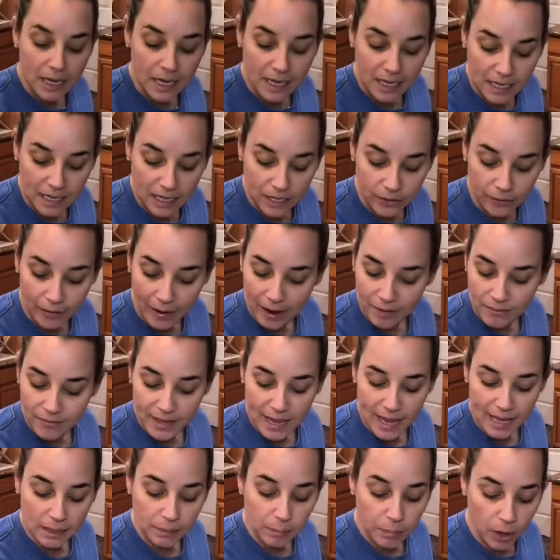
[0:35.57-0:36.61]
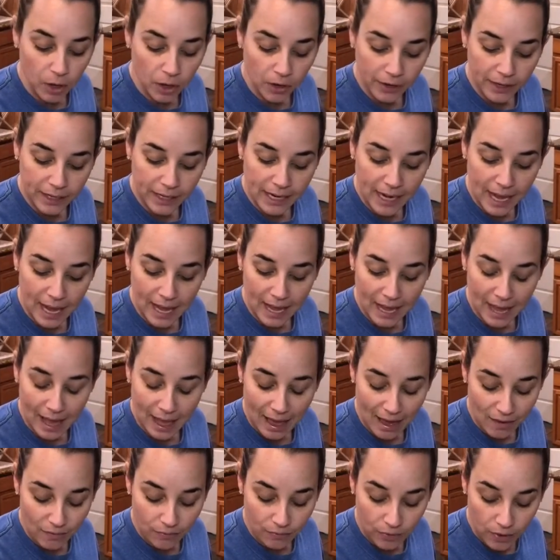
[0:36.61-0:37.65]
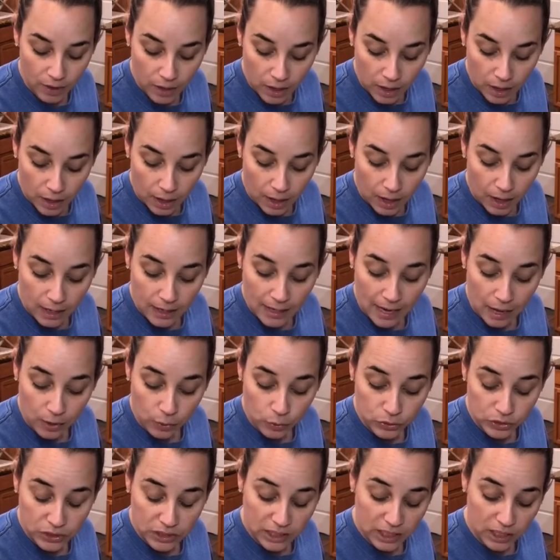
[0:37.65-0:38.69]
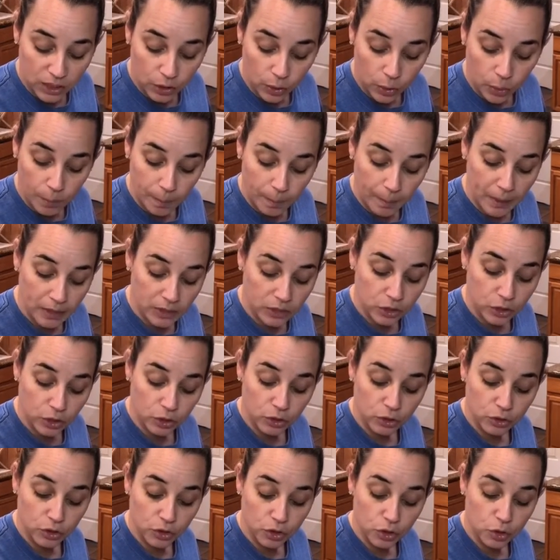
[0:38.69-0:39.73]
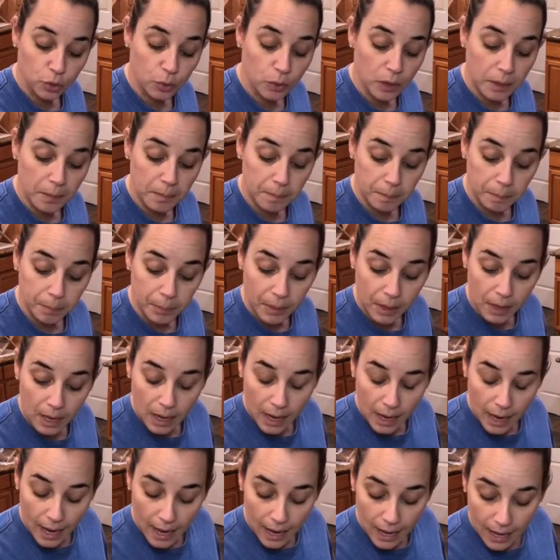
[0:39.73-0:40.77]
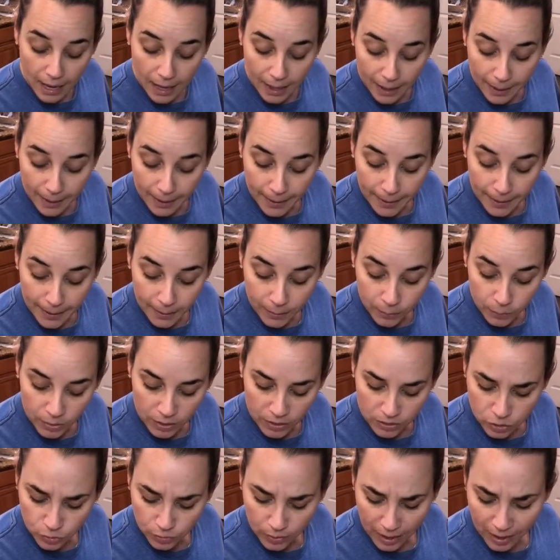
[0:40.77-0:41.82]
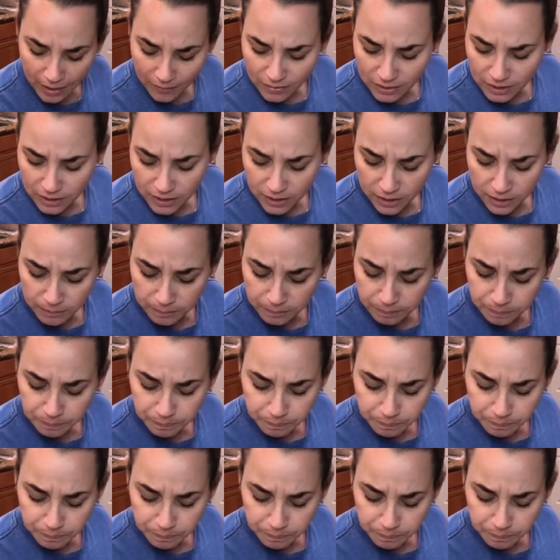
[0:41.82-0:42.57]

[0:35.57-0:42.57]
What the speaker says: here. I have calamari, I have langostino, mussels, shrimp. What else do I have in here?